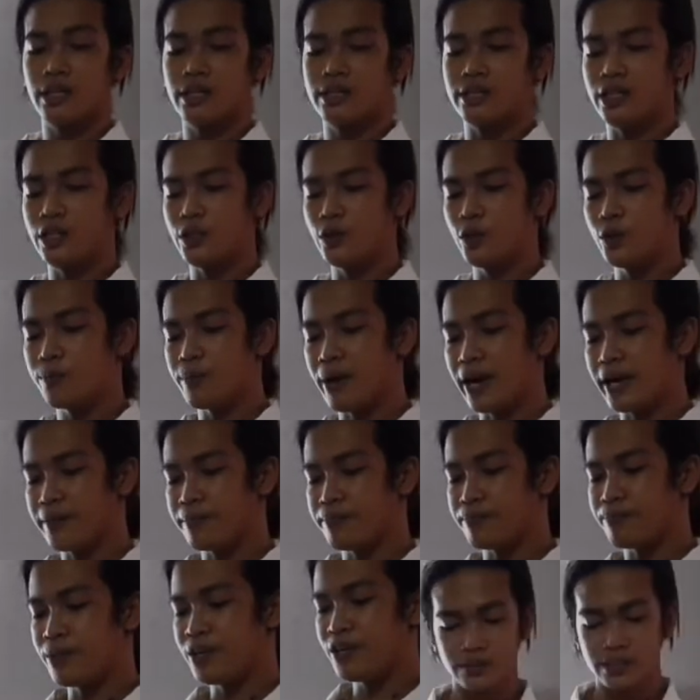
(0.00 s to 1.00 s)
then you
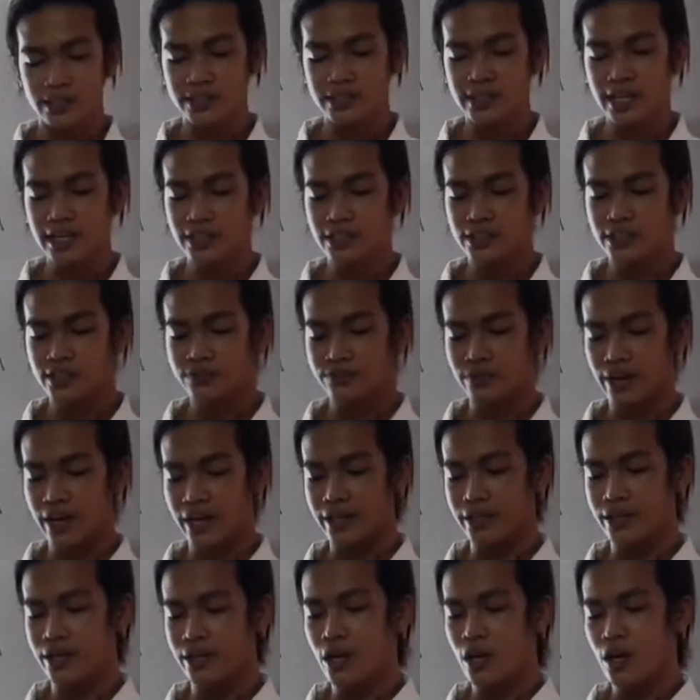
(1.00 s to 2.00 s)
might be
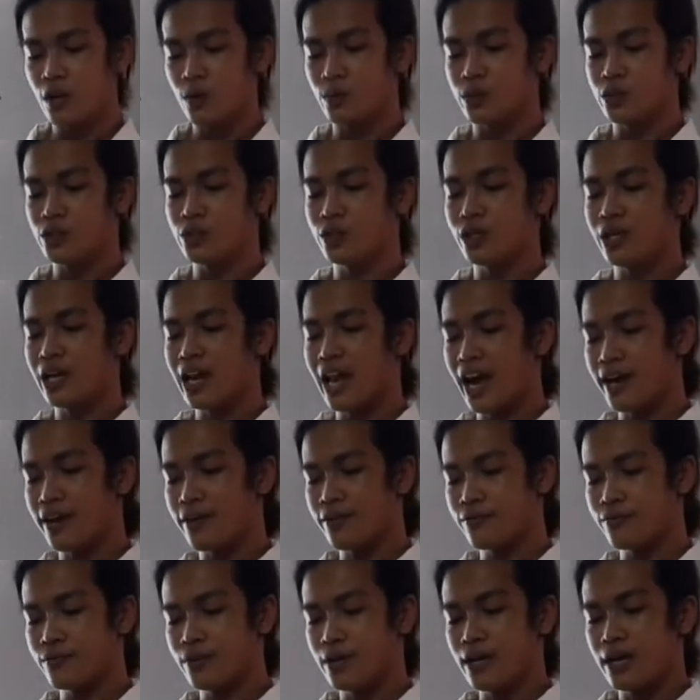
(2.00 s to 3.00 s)
dissatisfied with your
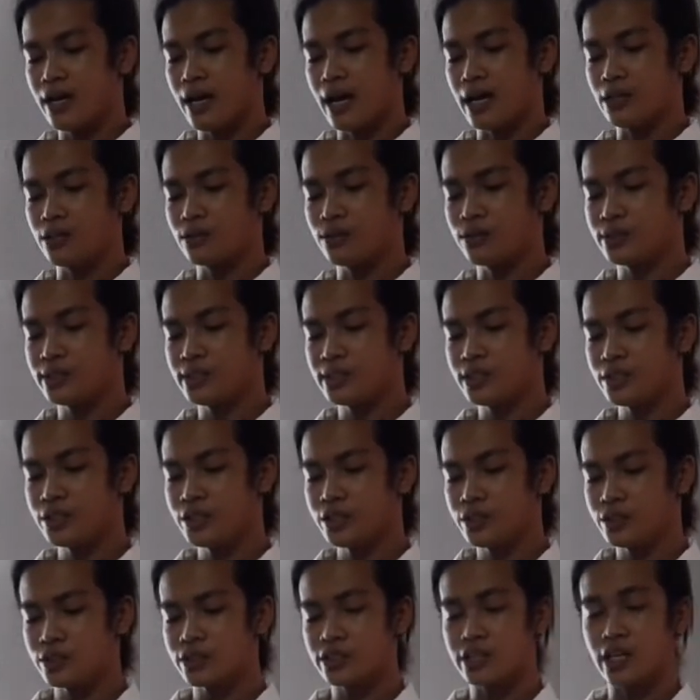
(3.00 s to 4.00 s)
life and
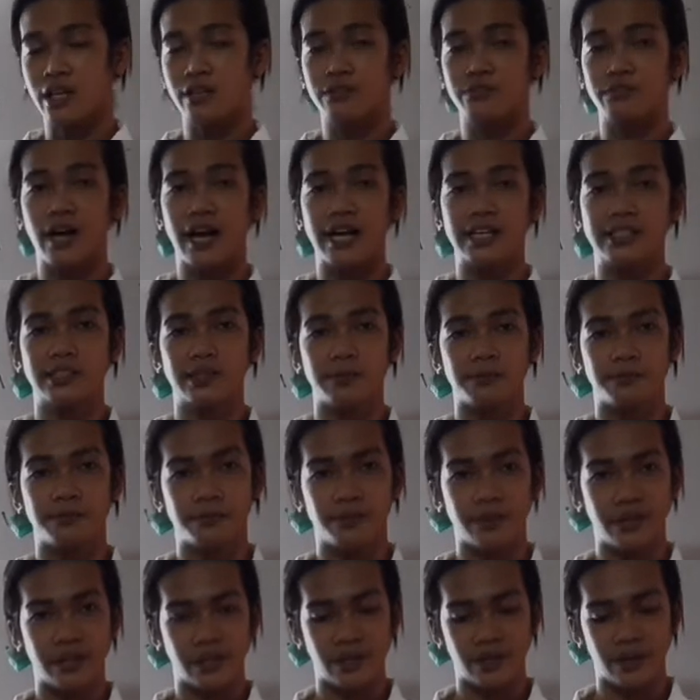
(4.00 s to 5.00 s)
consider yourself as a
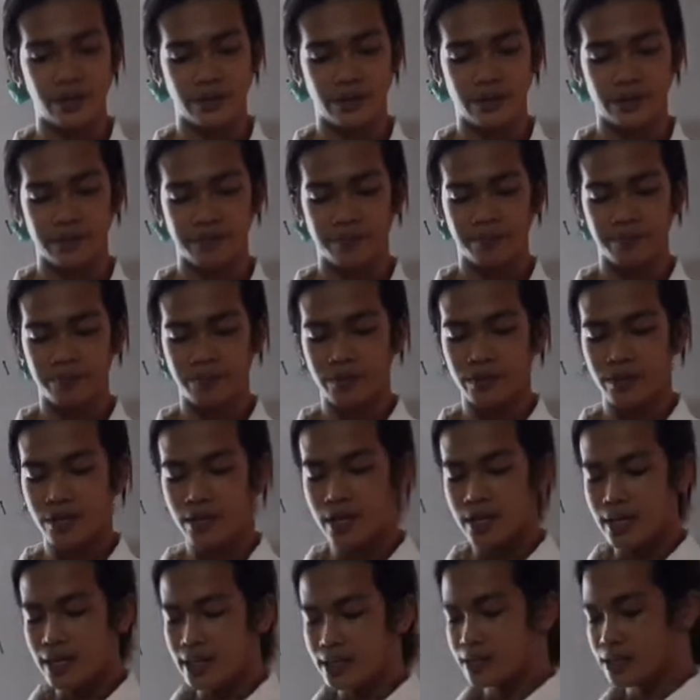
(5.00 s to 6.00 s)
failure.
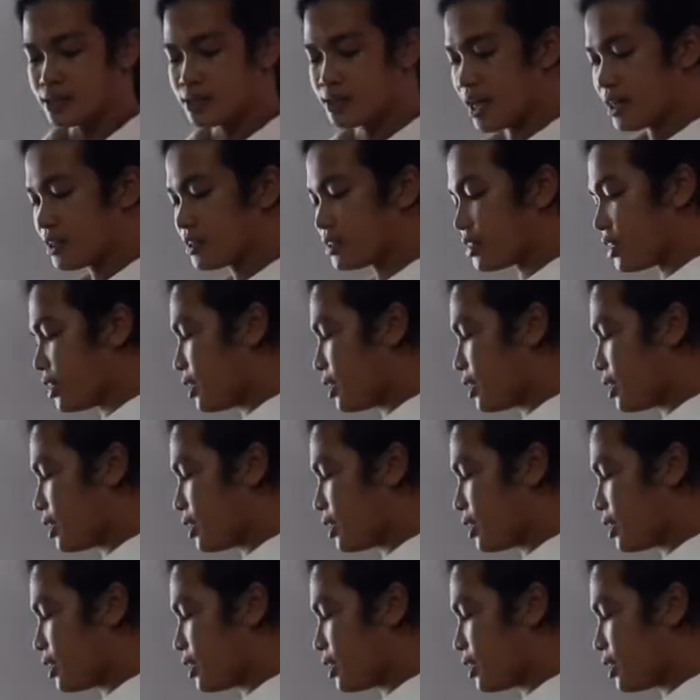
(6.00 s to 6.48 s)
The next